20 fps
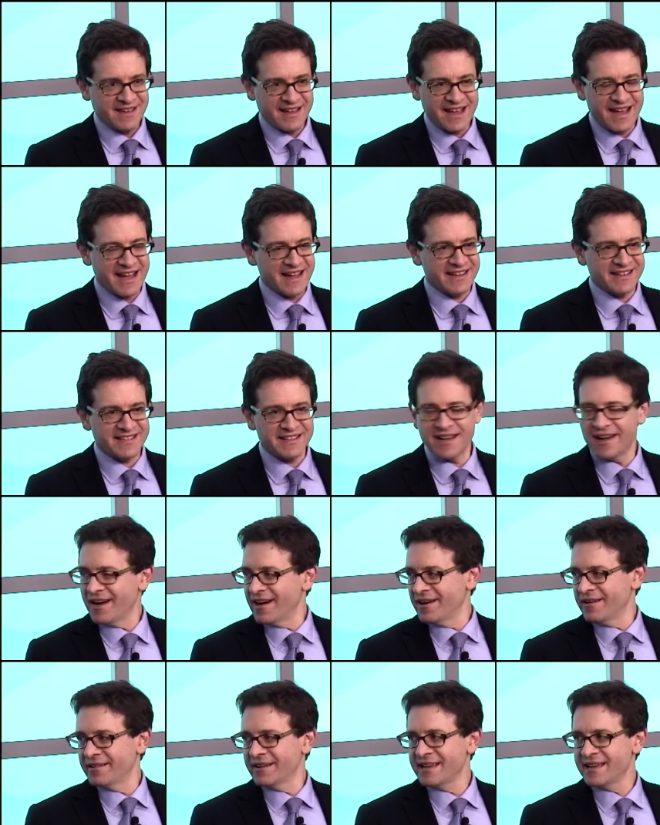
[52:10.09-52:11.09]
And
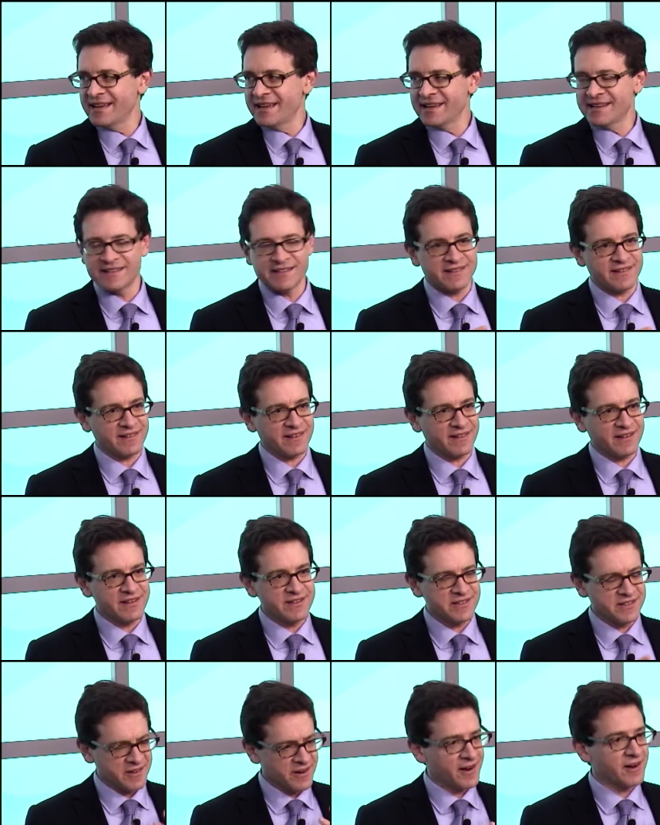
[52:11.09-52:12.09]
so he is
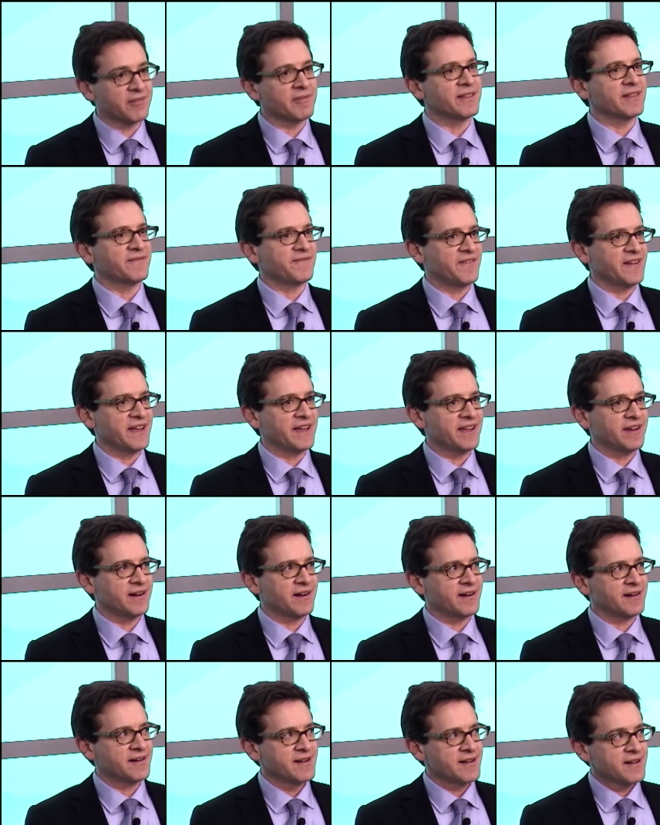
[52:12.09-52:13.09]
concerned with a
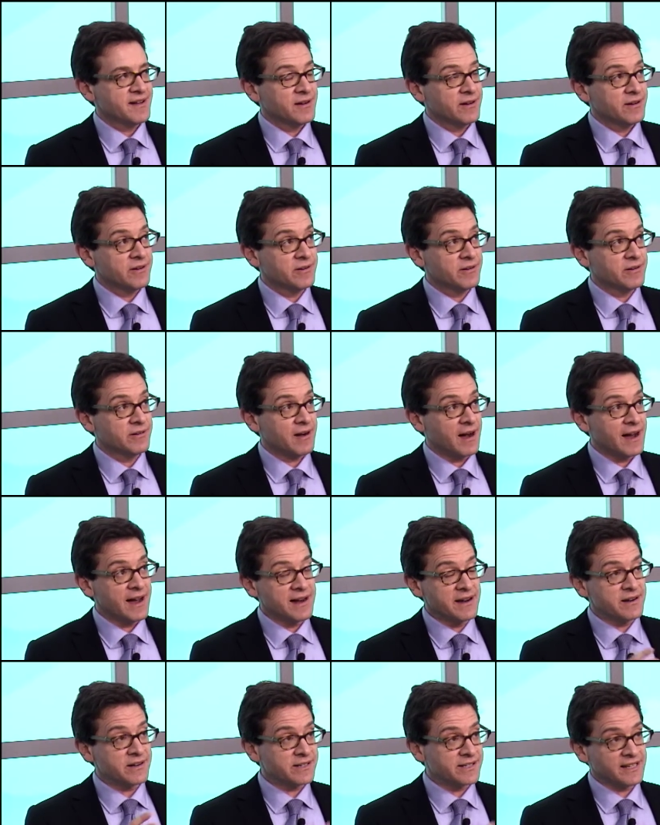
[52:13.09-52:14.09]
figure who
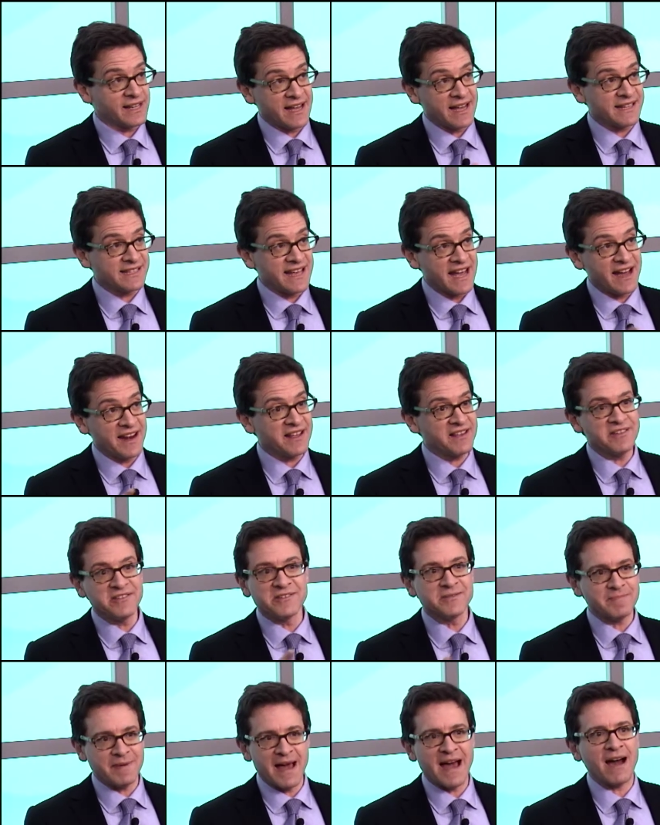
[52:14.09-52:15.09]
understands how to
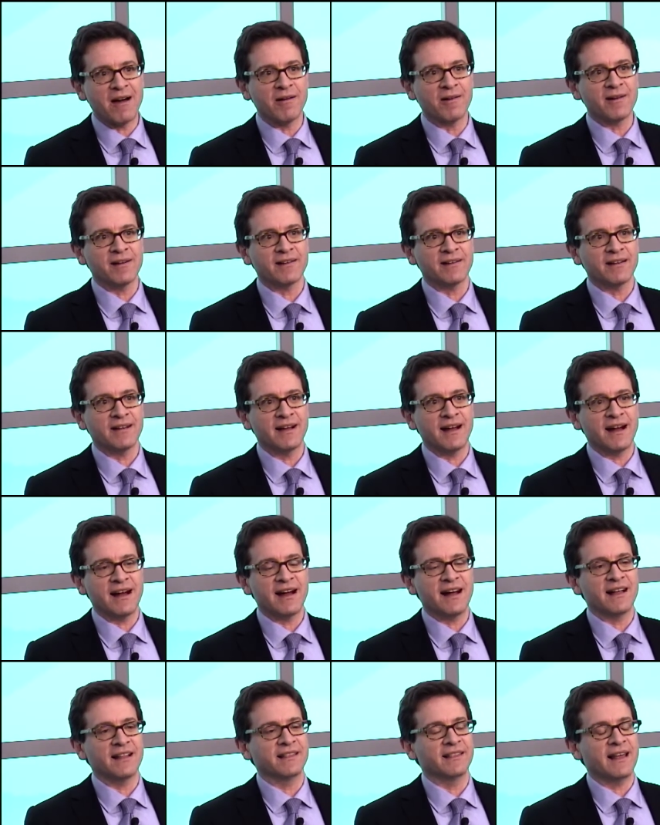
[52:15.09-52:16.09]
use power
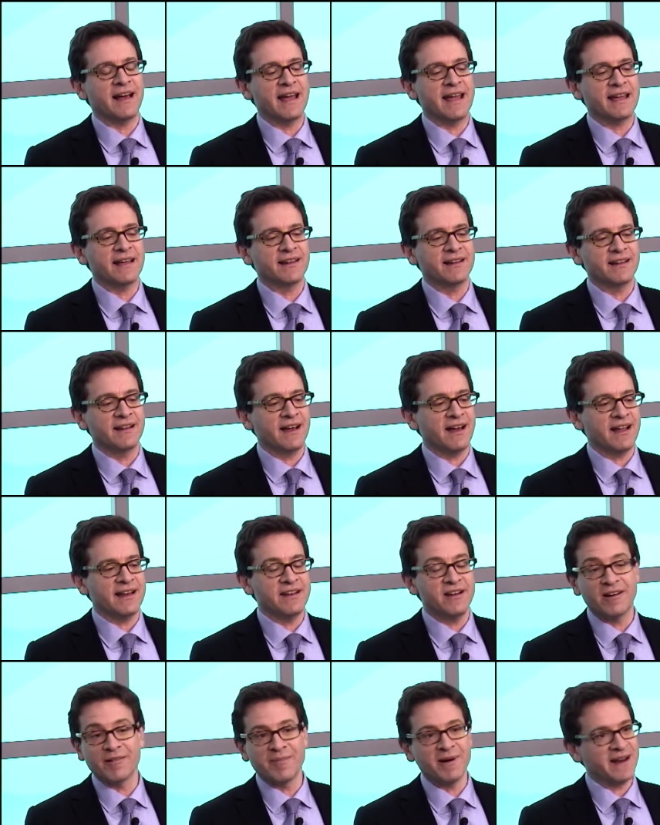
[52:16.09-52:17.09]
like
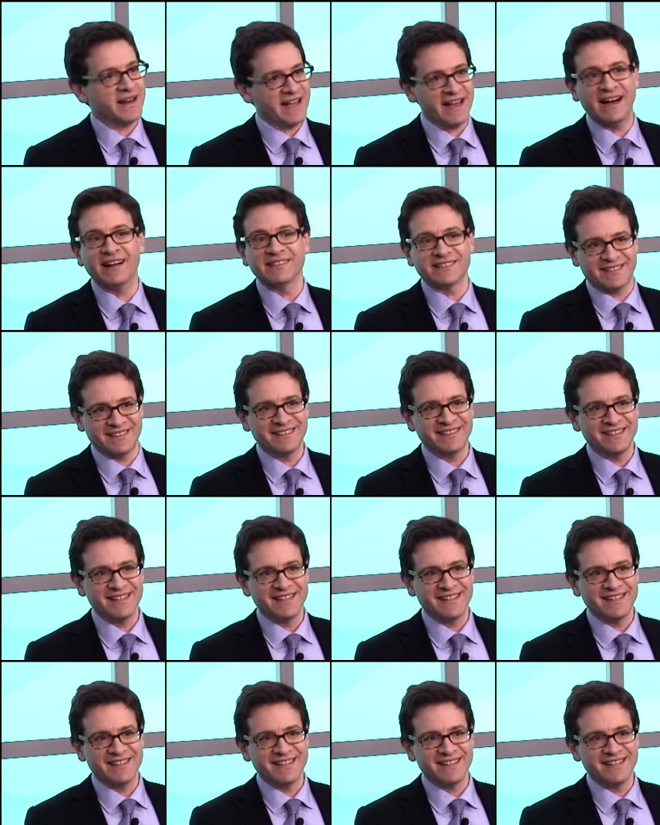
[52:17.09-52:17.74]
nobody else.